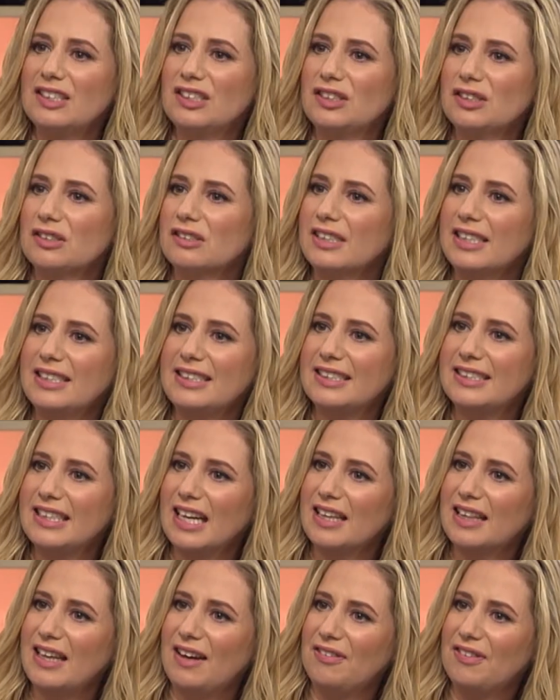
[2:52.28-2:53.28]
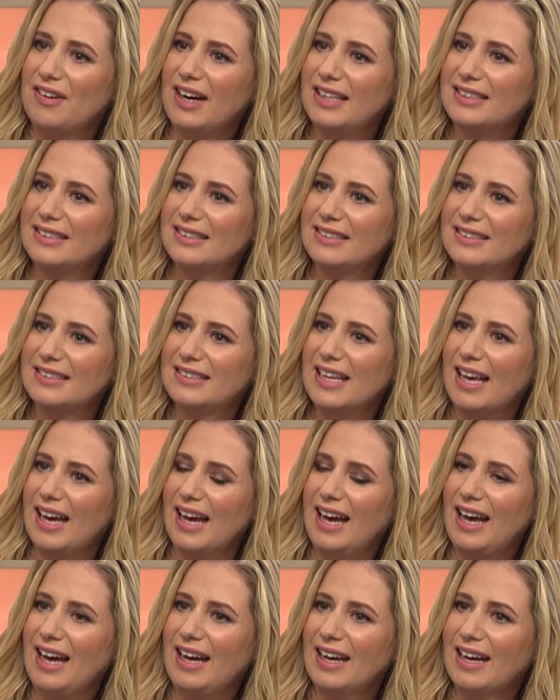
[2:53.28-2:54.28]
story to tell their friends. Well, exactly.
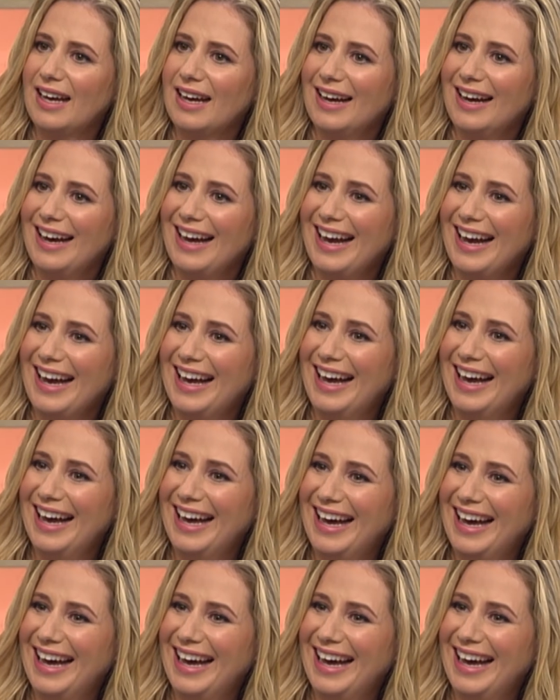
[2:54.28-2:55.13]
Yeah? It's been doing the